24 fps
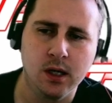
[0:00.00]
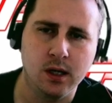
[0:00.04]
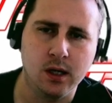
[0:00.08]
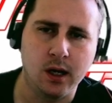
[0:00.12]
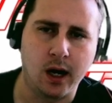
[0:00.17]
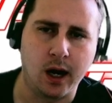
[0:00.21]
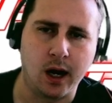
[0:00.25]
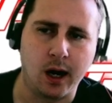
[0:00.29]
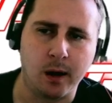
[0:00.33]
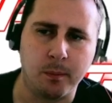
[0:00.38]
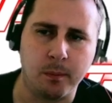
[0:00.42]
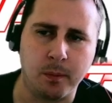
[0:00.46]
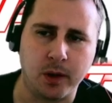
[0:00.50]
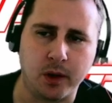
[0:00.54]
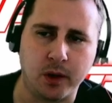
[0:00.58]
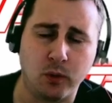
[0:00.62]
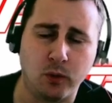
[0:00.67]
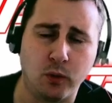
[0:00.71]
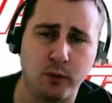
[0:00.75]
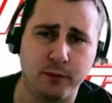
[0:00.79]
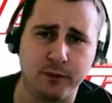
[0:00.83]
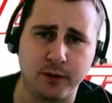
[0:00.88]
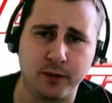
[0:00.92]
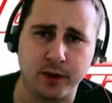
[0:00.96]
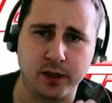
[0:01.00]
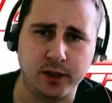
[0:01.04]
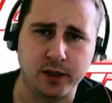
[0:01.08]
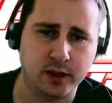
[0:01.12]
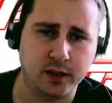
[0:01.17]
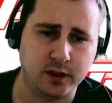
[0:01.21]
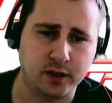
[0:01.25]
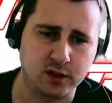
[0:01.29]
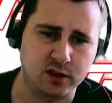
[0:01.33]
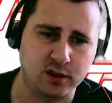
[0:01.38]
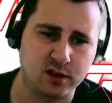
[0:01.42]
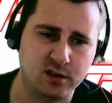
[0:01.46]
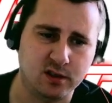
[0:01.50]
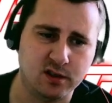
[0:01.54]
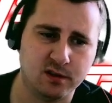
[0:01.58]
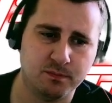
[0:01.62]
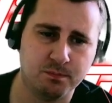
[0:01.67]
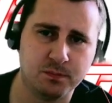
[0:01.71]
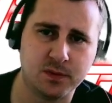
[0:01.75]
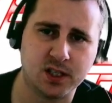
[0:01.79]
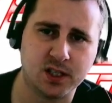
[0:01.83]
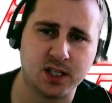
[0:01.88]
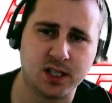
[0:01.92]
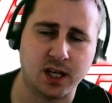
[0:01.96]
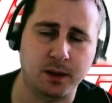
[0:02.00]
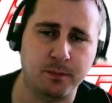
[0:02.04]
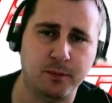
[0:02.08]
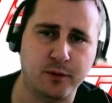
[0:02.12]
and hopefully you could just skip